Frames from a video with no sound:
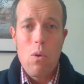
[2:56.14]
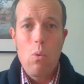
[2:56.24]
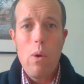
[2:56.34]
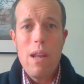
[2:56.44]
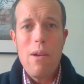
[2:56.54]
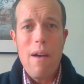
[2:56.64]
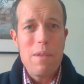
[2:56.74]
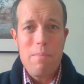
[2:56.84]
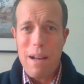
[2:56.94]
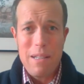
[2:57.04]
When you have
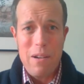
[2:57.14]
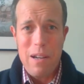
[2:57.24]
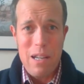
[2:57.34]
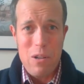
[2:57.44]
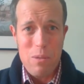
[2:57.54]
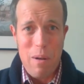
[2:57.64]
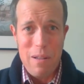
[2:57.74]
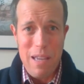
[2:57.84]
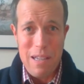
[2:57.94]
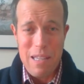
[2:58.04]
this bacteria in your small
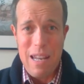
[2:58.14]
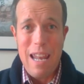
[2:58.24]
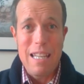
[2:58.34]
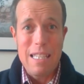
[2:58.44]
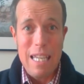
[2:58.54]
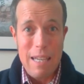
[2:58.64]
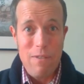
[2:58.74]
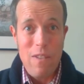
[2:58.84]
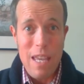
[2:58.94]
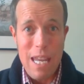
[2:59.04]
intestine and it's
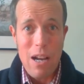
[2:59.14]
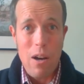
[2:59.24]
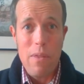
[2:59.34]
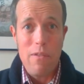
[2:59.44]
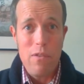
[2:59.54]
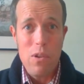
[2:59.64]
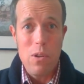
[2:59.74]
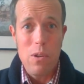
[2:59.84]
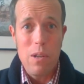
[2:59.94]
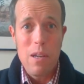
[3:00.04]
feeding on the
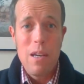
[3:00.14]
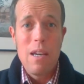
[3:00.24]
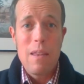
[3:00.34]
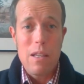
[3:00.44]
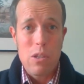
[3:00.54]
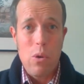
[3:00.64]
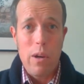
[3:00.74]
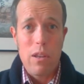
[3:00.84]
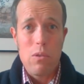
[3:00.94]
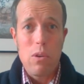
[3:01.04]
food that's
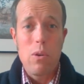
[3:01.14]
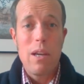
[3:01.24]
going through,